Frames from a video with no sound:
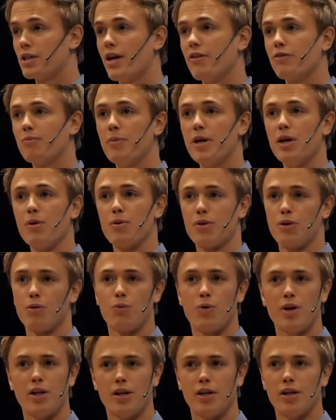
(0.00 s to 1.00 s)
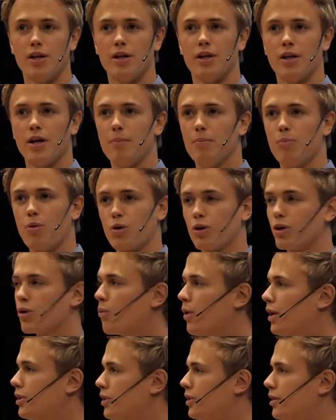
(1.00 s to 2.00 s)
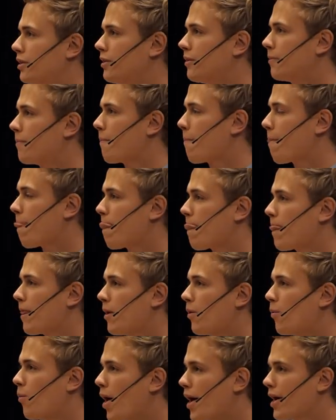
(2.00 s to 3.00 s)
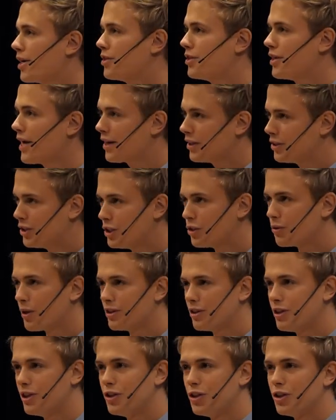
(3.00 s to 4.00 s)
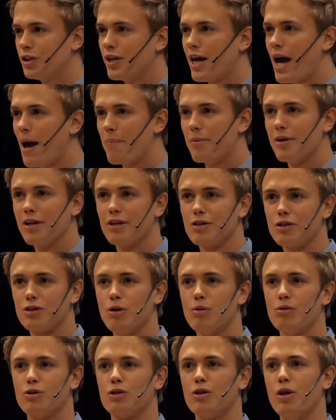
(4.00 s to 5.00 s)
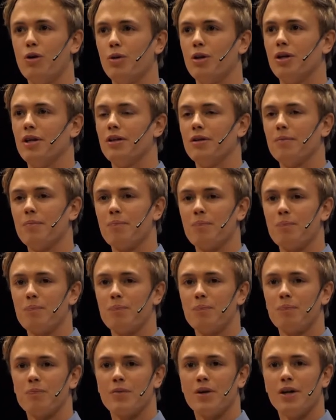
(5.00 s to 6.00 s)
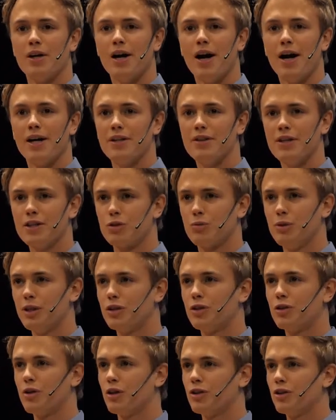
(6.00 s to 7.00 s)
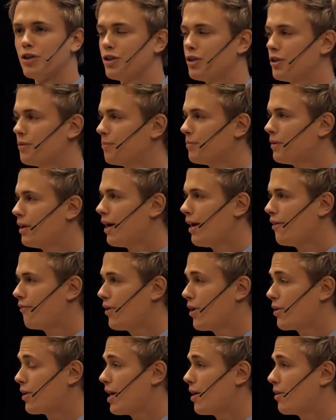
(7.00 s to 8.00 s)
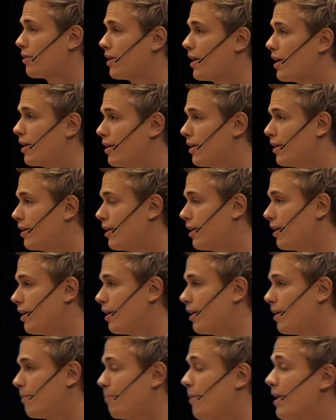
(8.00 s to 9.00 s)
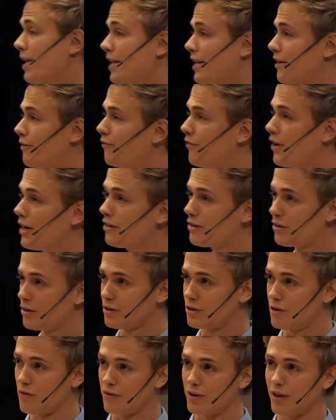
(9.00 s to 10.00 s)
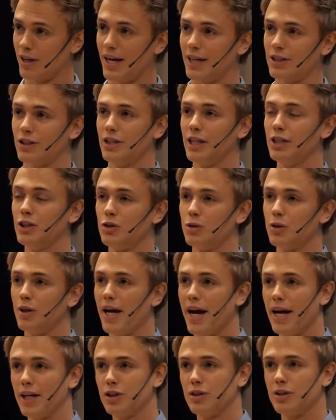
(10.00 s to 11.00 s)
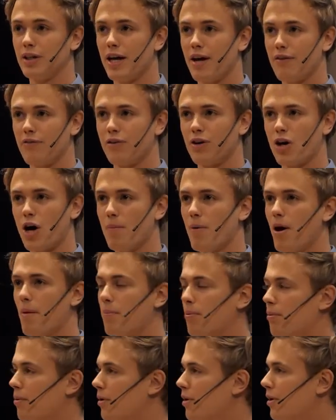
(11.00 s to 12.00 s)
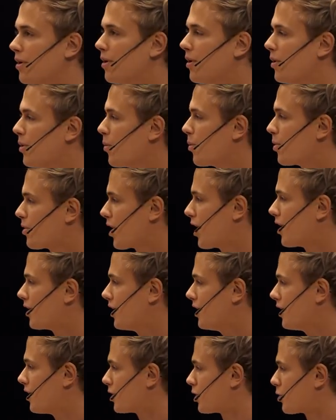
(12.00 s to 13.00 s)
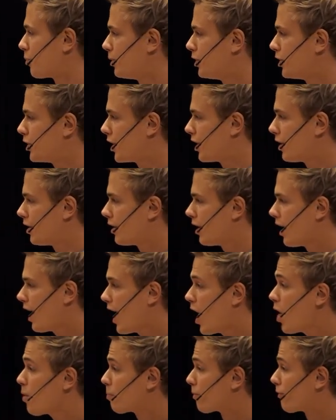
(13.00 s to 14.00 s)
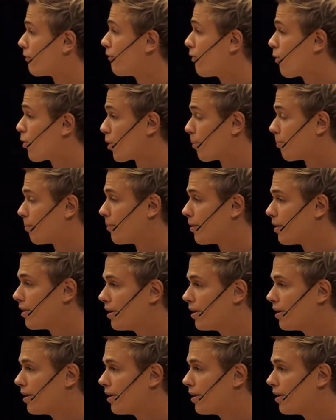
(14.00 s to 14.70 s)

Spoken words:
left me with a really important question. Why is the energy transition happening so slowly? And in this research, I found out that many inventors over the last century actually have come up with ideas which can outperform